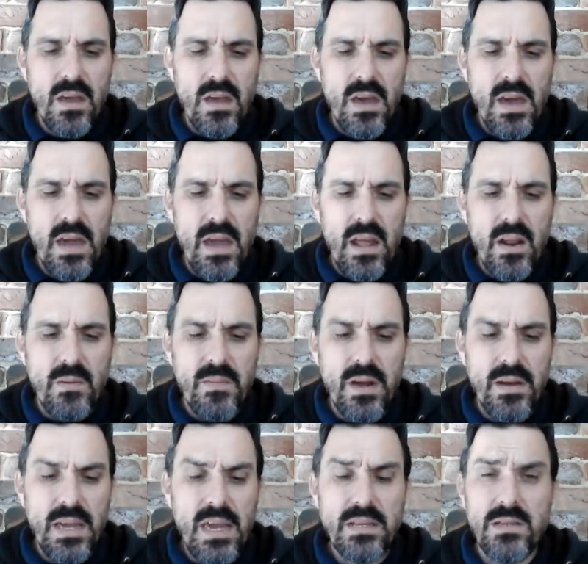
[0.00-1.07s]
And I
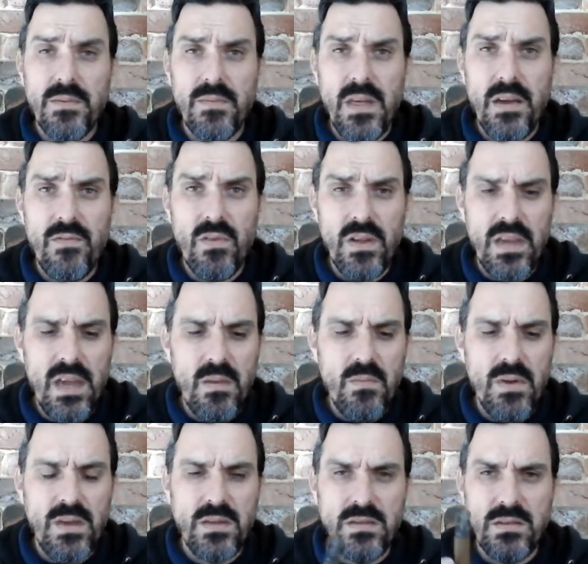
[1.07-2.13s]
guess I'm thankful again
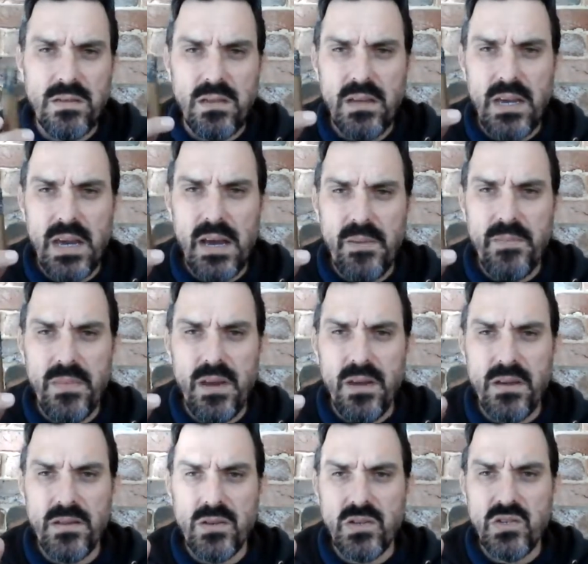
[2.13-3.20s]
because the
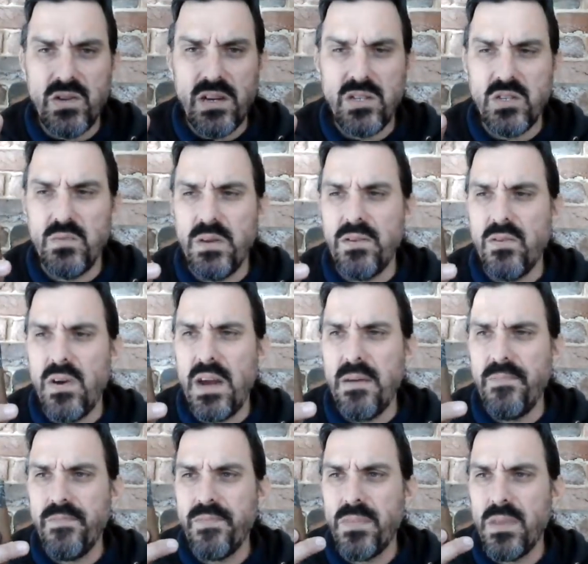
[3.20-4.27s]
construction's been great.
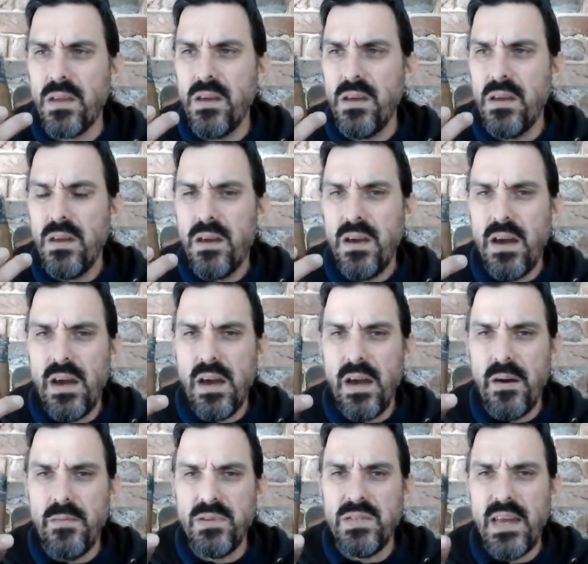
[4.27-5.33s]

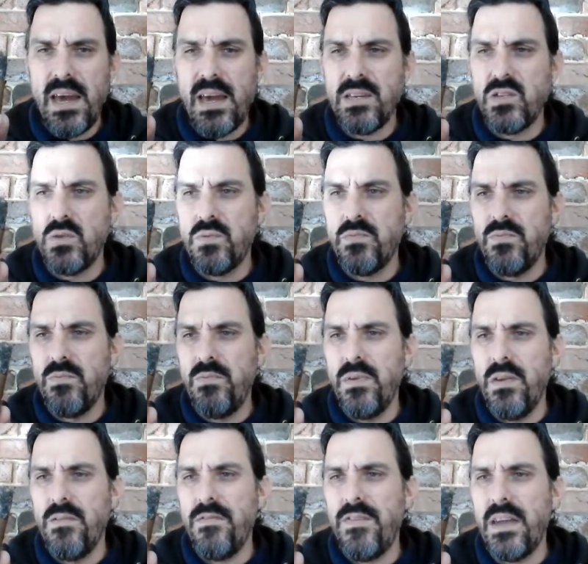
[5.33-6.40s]
It's ashed
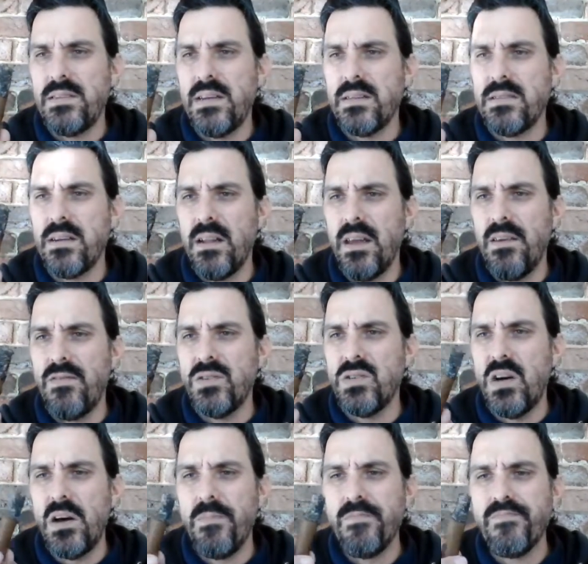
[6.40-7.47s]
fantastically every
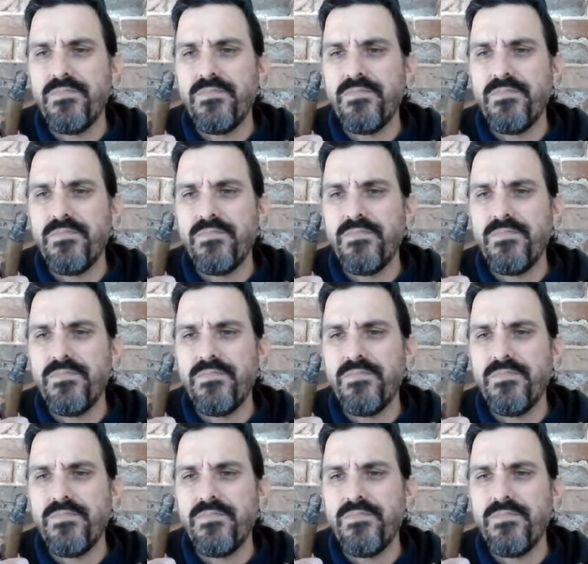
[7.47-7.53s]
time.